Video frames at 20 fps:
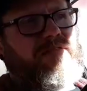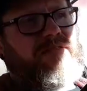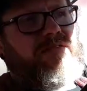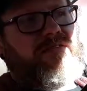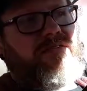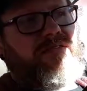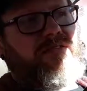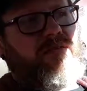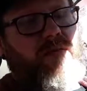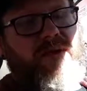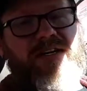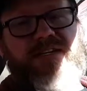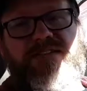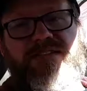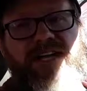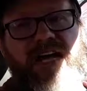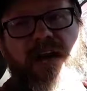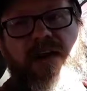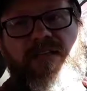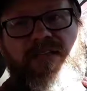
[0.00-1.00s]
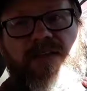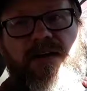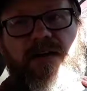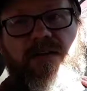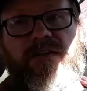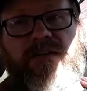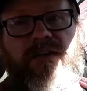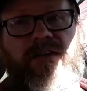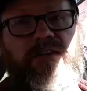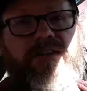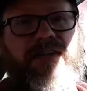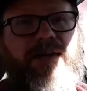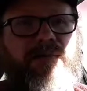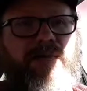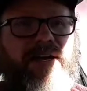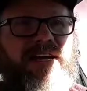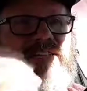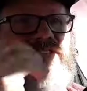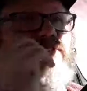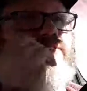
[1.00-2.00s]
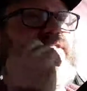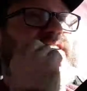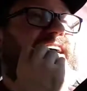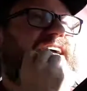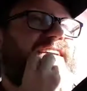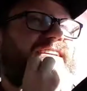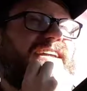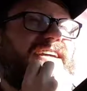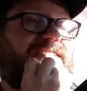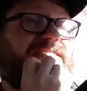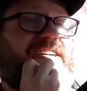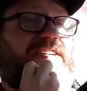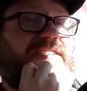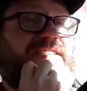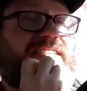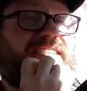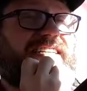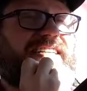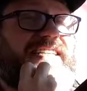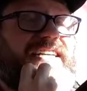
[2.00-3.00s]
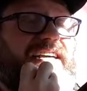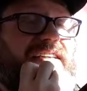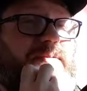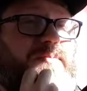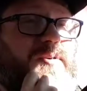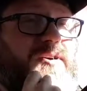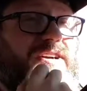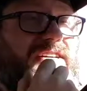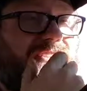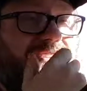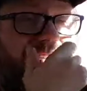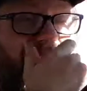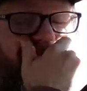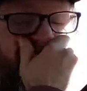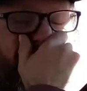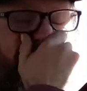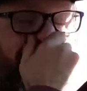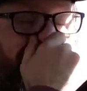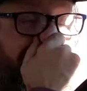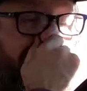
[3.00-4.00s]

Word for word: the wheels off only on that passenger side, and that's because I didn't have the brakes done.